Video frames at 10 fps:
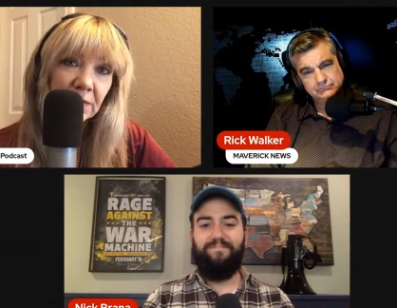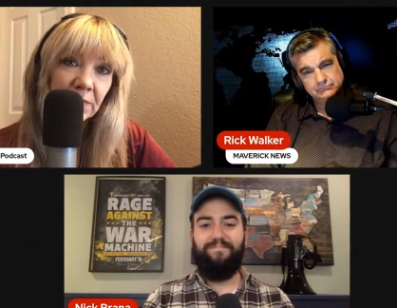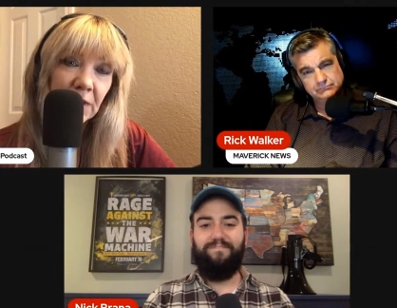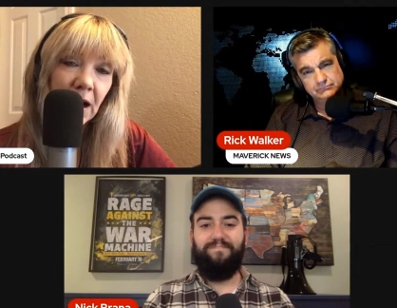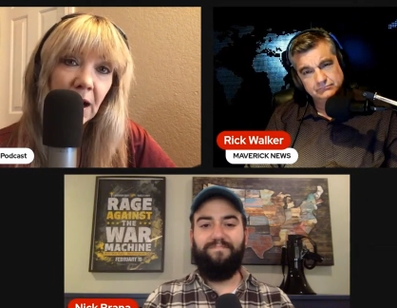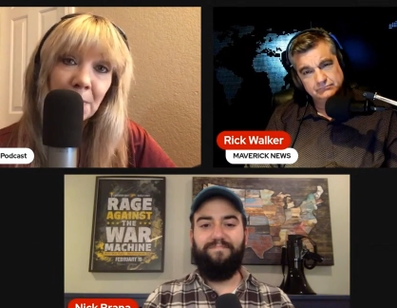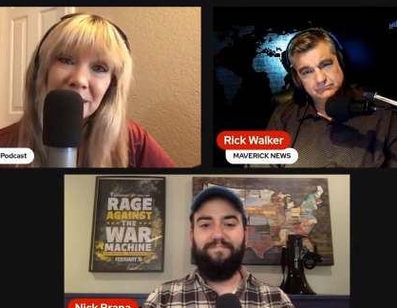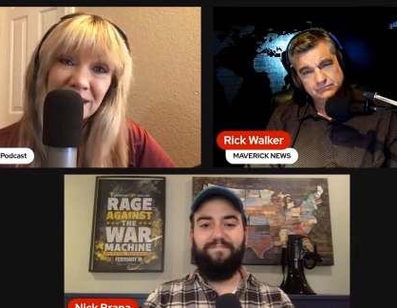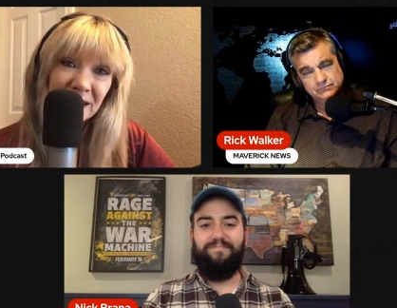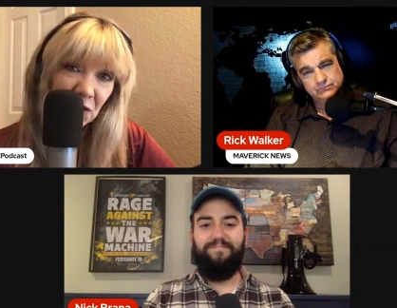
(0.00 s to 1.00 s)
Speaker 1: of
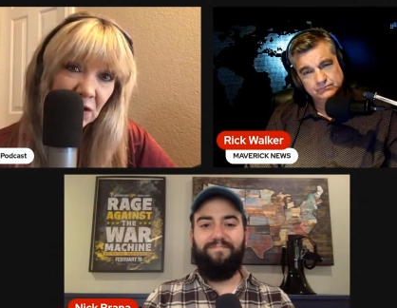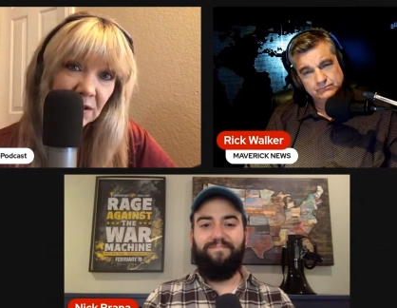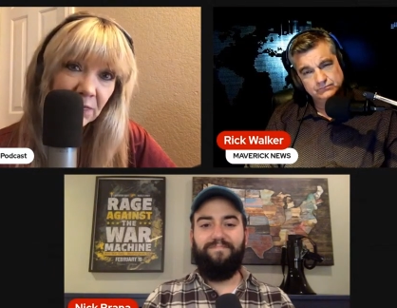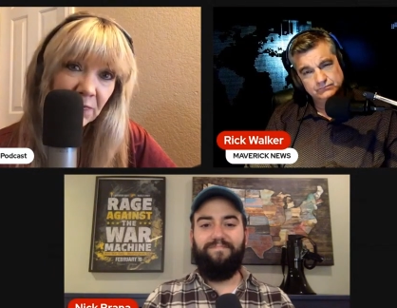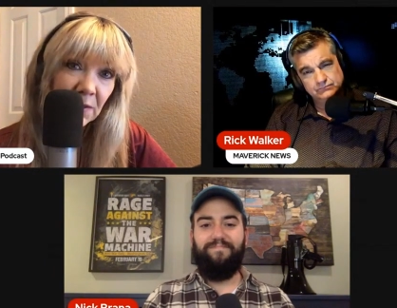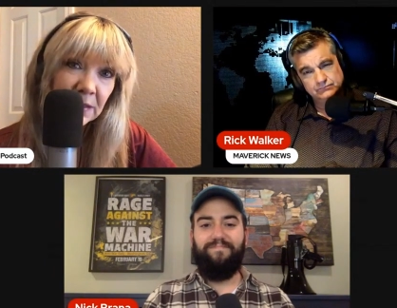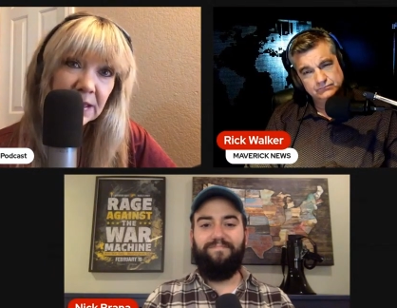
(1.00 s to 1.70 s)
opposition from the